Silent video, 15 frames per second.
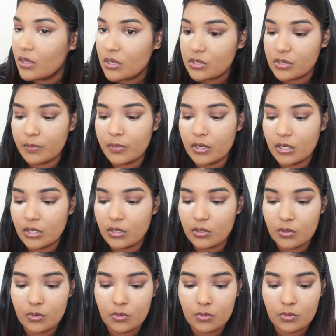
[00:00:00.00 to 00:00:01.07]
So I'm gonna
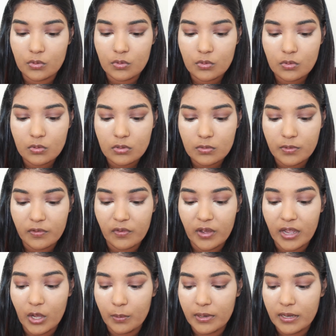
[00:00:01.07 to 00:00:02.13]
use, before
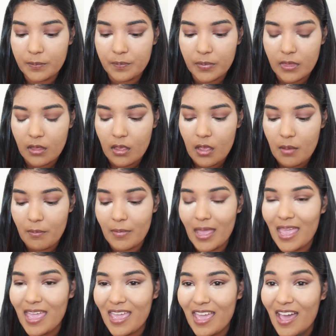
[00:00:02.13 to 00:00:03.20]
I open it,
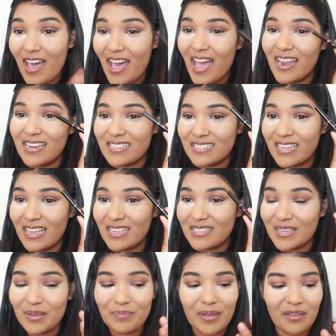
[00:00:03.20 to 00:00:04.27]
my
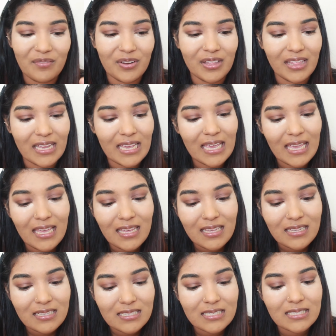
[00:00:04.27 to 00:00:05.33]
Anastasia Beverly
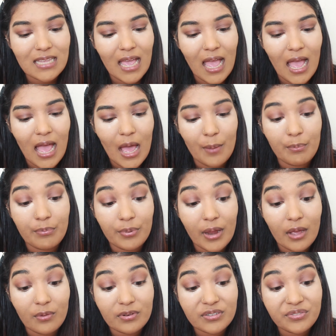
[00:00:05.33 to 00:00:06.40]
Hills
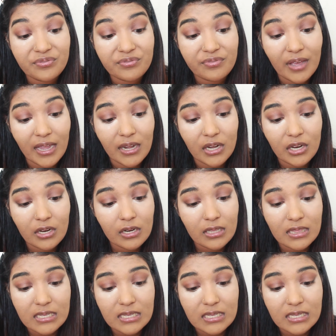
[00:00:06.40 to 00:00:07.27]
brow definer.